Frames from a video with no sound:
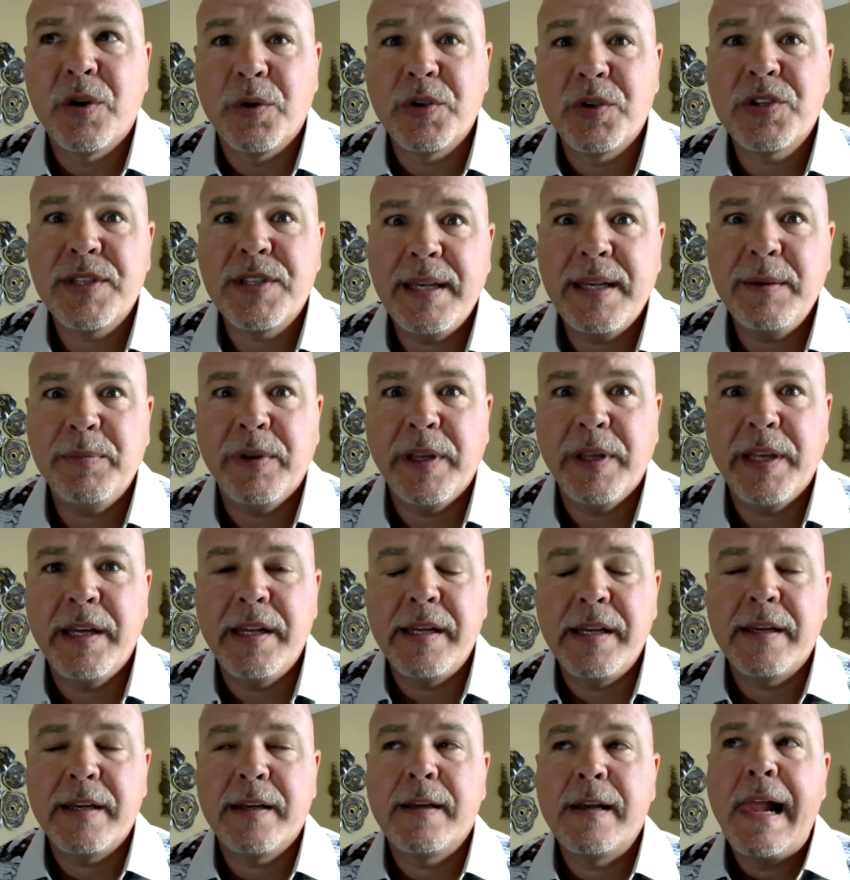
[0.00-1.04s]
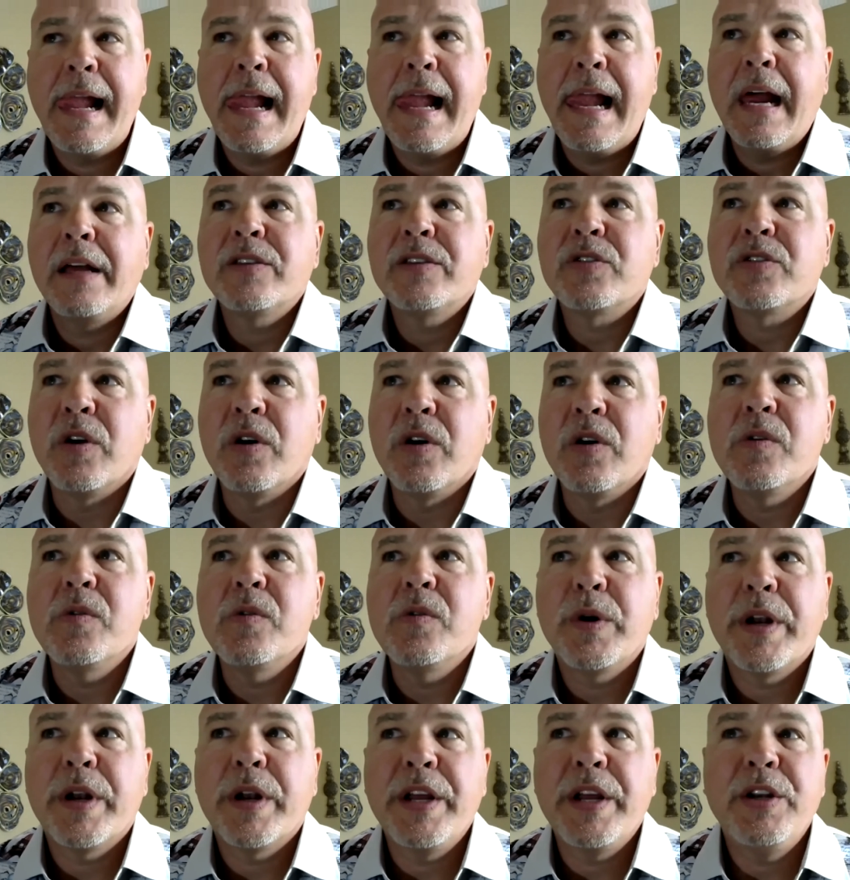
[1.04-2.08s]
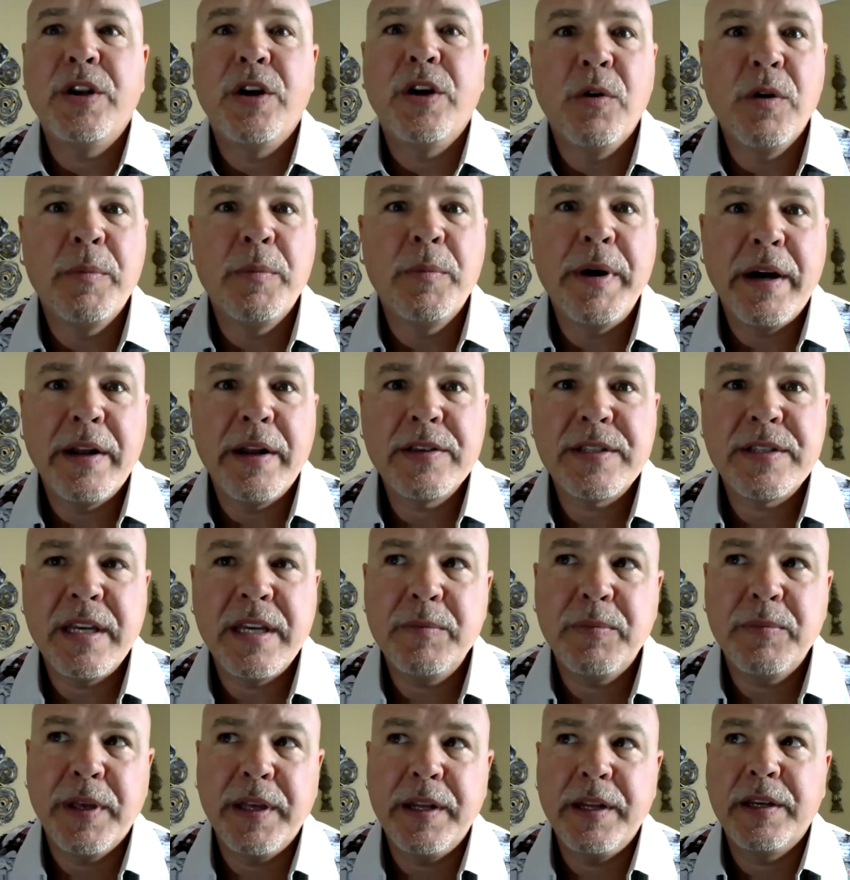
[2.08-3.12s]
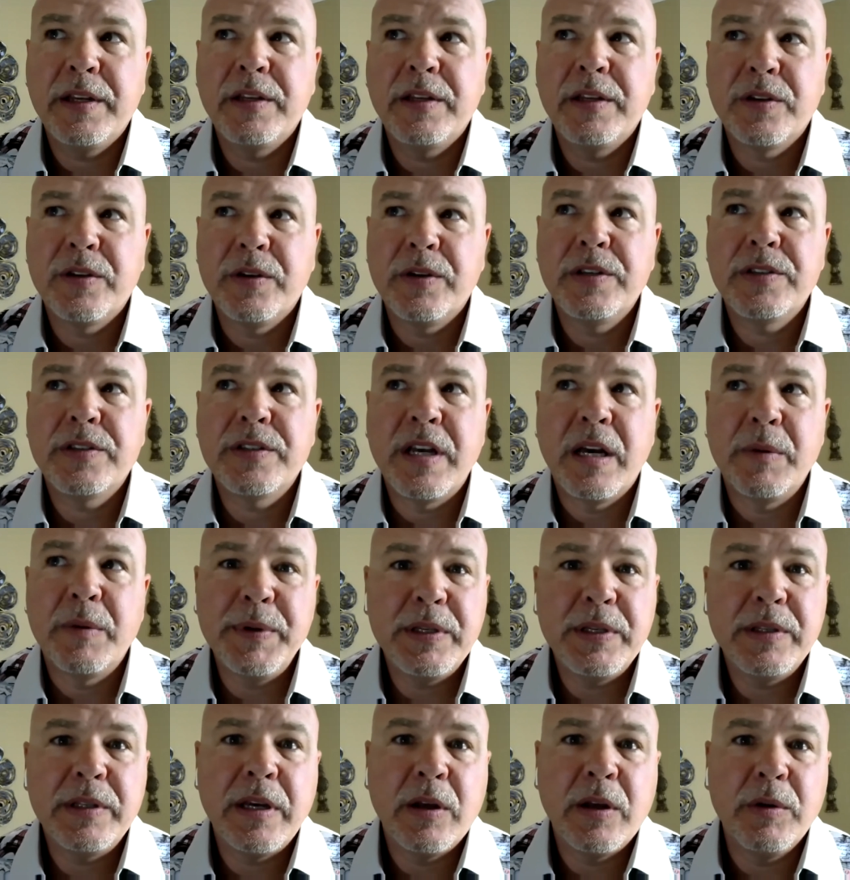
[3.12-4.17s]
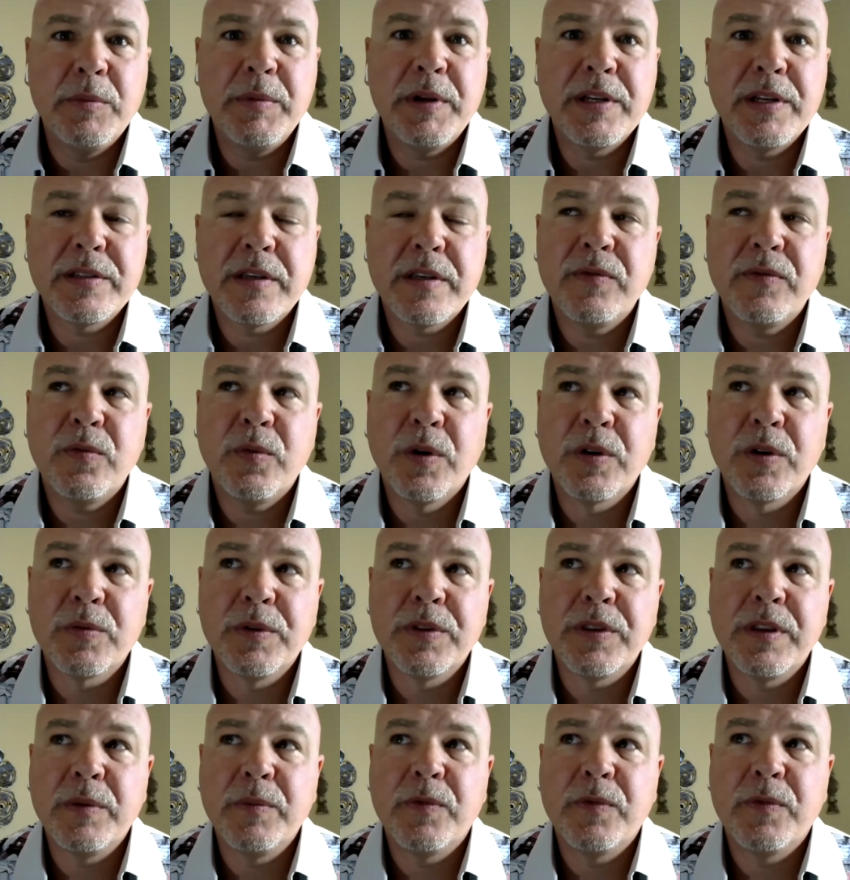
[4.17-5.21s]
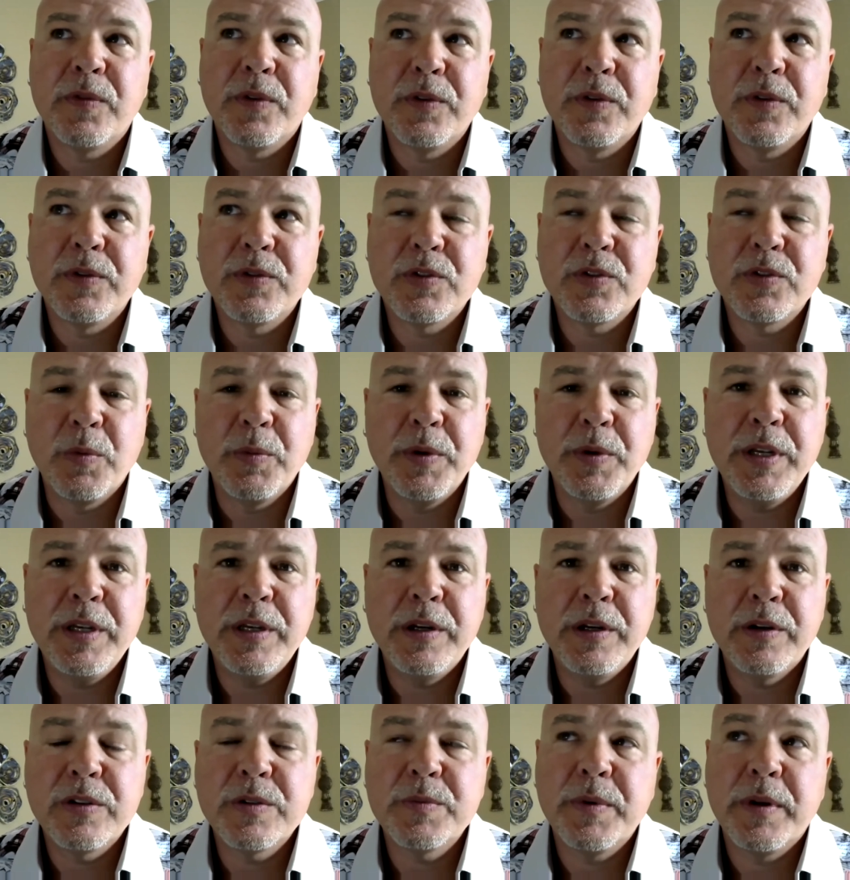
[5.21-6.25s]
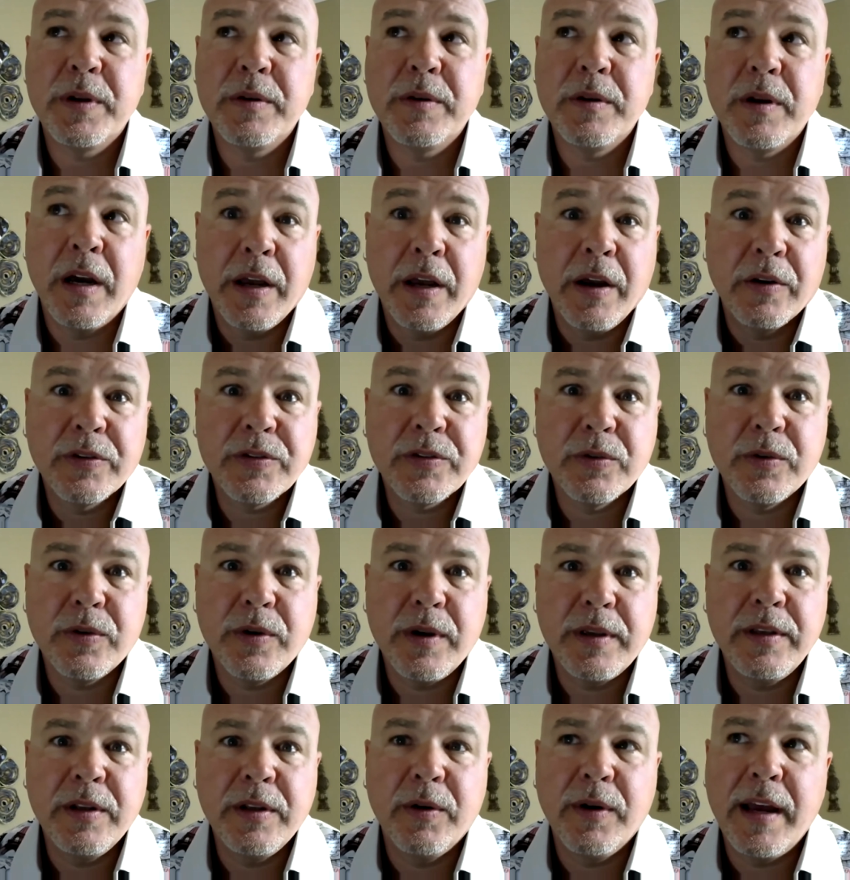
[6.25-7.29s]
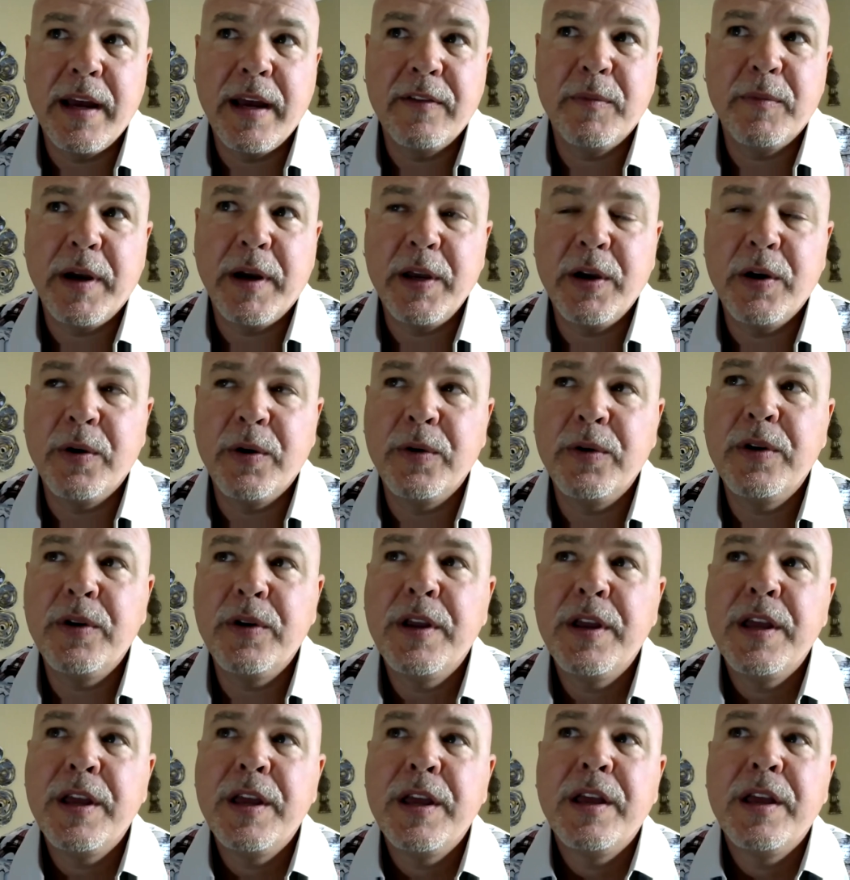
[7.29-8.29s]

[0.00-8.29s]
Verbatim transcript: so estate planning. So mm-hmm. what I know about estate planning attorneys, not be, not only because I've worked with them for so many years, but I also you know have my own.